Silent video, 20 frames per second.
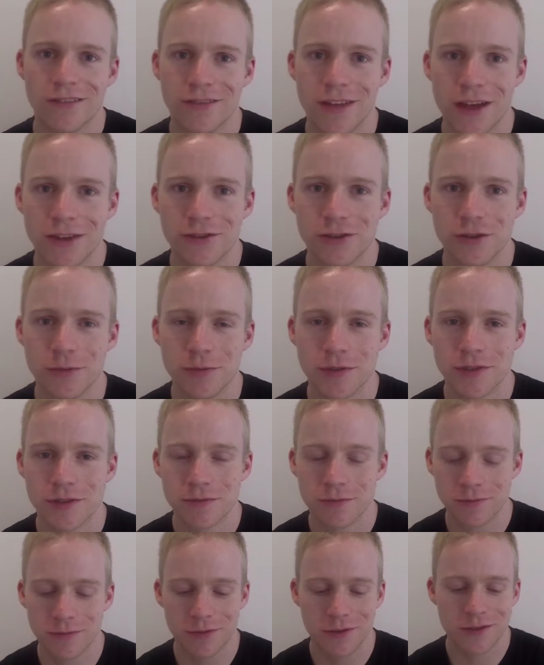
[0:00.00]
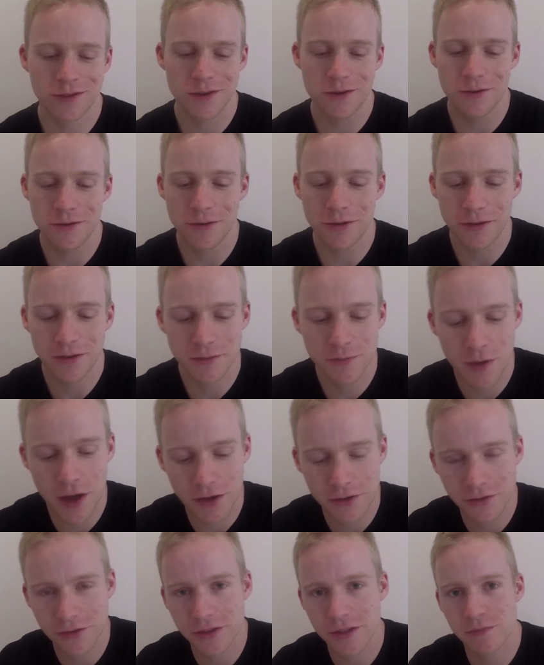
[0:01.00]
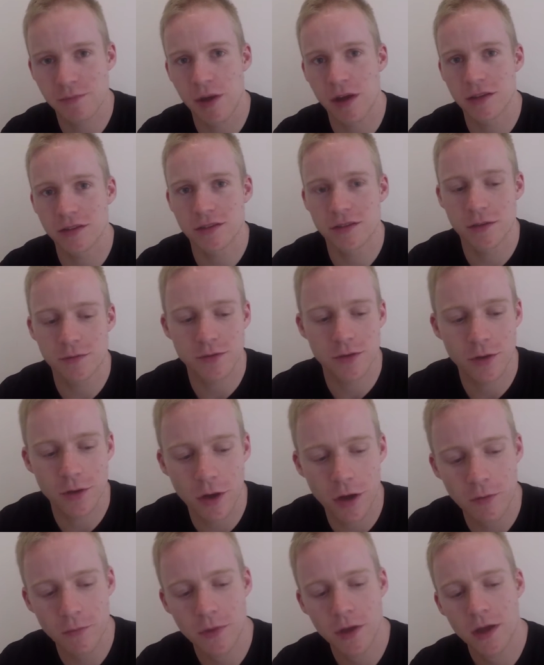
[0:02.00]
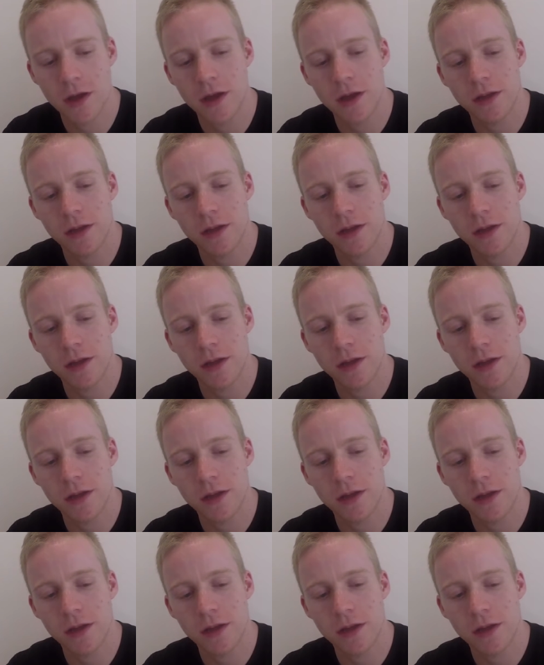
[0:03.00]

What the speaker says: Hey tubers, what's going on? Patrick at SpartanSubs.com.